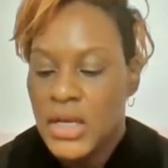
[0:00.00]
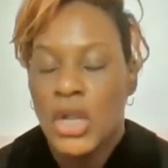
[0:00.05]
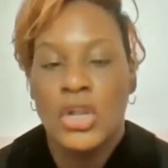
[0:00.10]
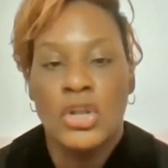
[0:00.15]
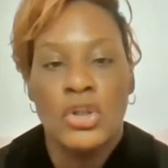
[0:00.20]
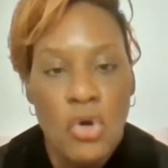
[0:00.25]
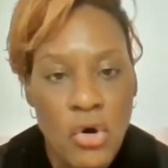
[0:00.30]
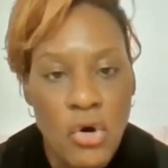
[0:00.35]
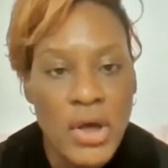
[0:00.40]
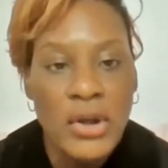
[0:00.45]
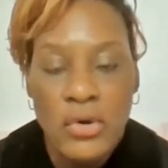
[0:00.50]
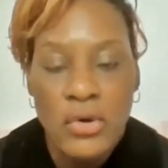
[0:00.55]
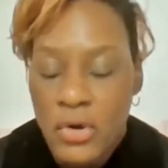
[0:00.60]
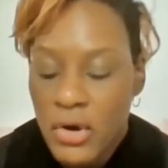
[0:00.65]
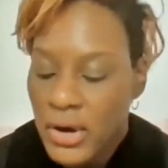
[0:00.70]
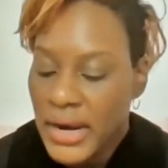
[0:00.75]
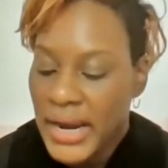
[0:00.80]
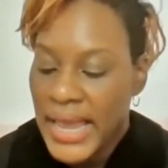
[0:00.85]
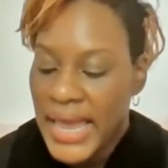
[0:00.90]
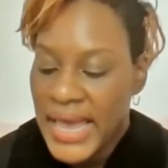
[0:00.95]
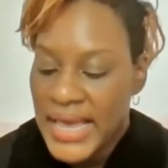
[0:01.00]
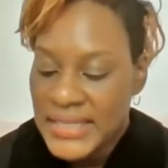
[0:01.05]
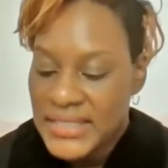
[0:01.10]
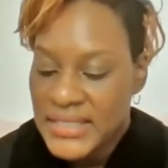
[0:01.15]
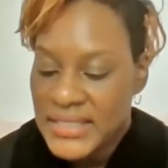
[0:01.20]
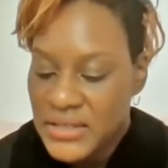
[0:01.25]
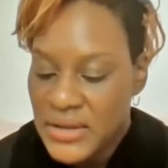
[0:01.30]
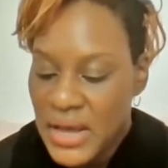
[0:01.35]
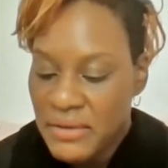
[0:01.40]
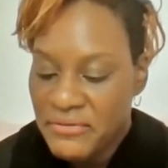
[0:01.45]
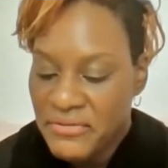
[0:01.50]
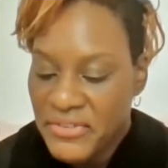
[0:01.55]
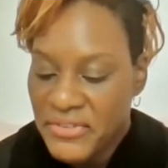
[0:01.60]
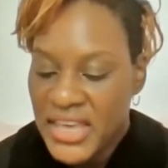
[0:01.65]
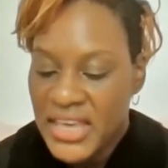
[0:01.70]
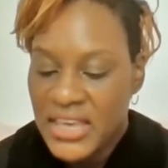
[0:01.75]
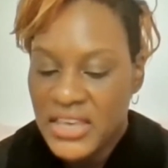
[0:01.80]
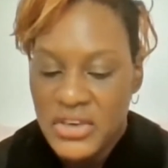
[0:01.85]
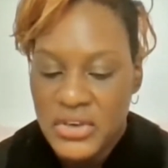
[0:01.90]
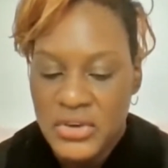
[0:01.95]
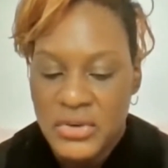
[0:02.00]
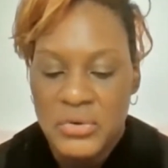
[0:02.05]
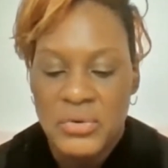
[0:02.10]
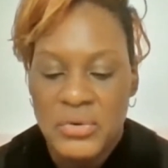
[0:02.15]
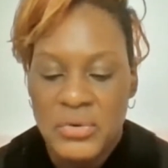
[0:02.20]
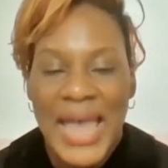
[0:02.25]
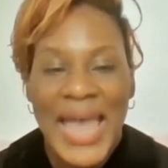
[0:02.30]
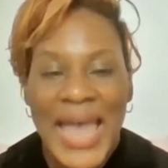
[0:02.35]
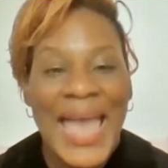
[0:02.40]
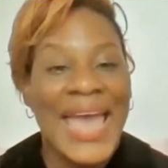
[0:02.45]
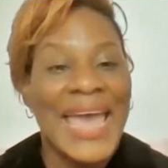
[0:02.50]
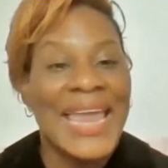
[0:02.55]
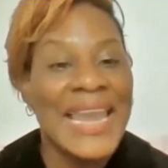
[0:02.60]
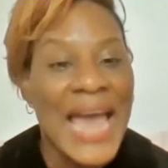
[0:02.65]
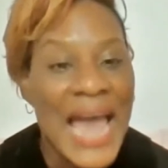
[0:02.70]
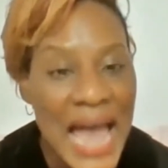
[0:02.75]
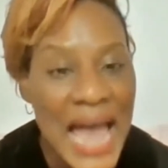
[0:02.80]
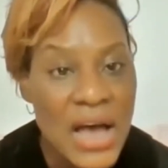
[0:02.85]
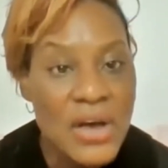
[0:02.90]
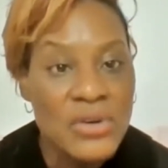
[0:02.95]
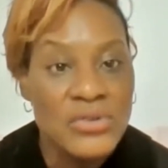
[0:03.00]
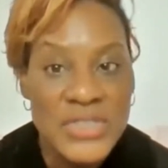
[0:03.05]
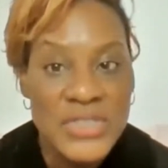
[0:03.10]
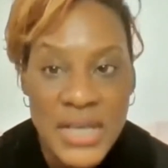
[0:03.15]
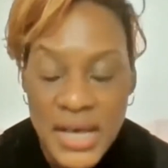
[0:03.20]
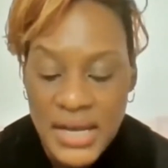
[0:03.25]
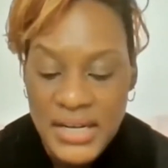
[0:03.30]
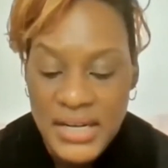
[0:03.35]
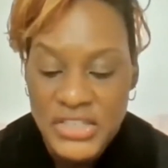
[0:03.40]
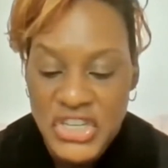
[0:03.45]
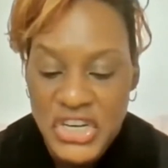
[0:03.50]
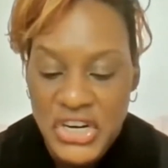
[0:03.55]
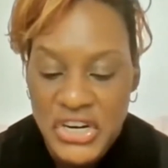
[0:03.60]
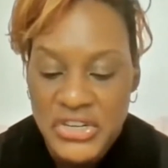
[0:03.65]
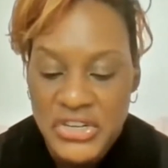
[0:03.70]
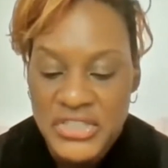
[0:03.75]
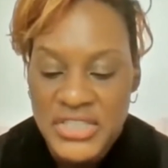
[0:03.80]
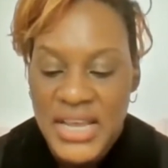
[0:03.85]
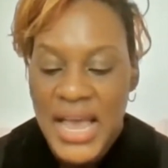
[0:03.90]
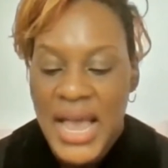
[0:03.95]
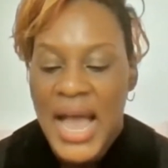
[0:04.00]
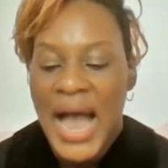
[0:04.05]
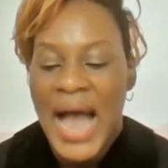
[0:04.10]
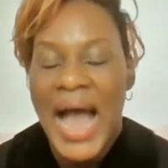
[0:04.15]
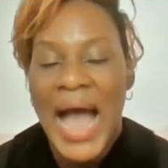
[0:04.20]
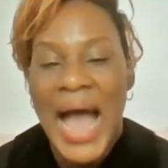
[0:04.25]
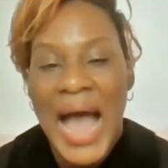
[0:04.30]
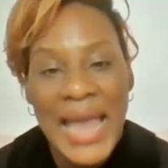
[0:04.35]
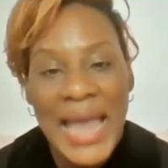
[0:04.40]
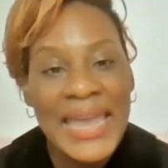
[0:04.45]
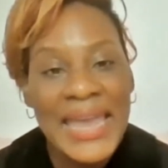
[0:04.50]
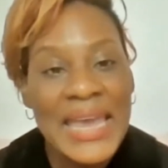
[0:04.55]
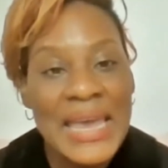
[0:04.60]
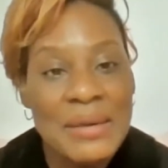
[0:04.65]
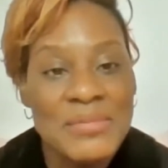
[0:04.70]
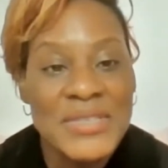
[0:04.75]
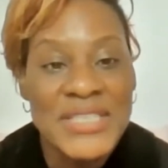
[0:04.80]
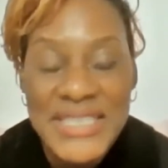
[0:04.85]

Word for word: Law and Order SVU, and House Hunters, I am